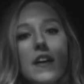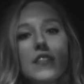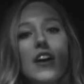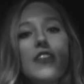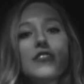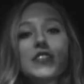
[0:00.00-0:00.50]

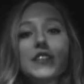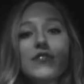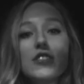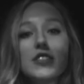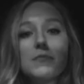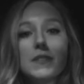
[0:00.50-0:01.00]
The author's
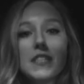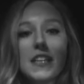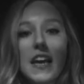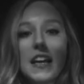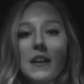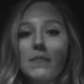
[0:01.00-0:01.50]
first
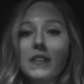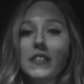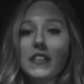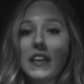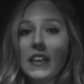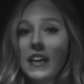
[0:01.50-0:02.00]
mistake can be
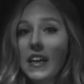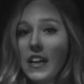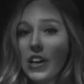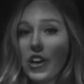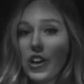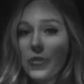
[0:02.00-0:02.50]
seen here.